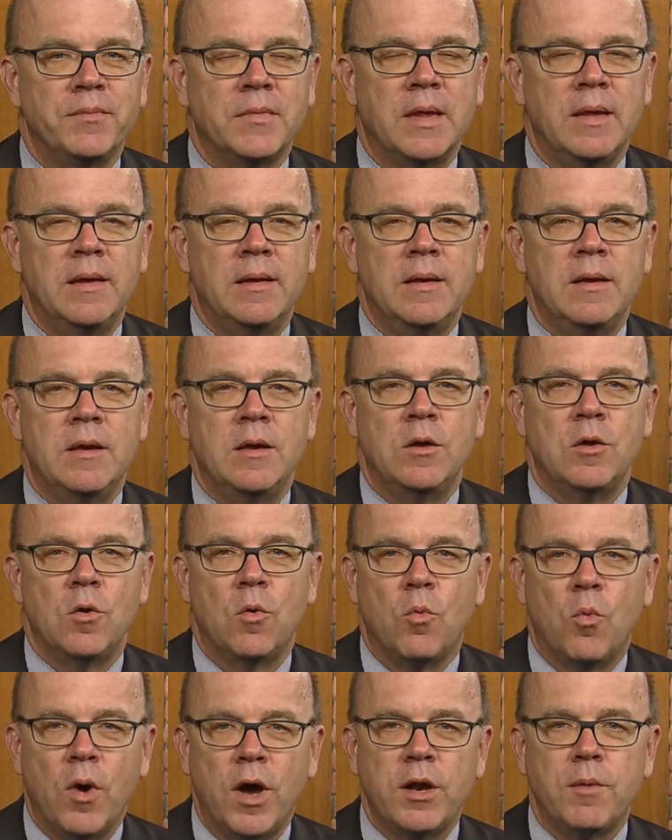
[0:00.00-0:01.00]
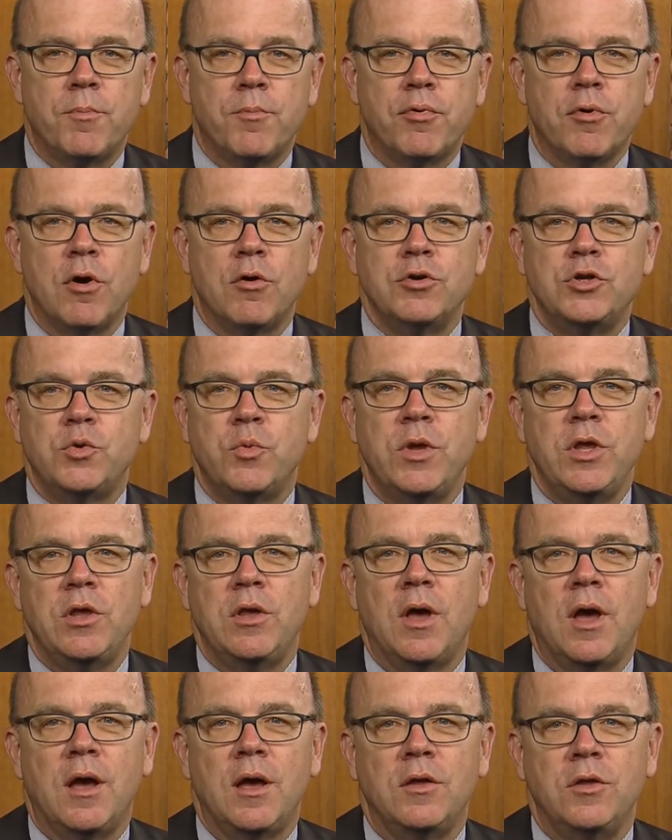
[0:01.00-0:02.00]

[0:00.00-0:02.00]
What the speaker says: You know, one approach we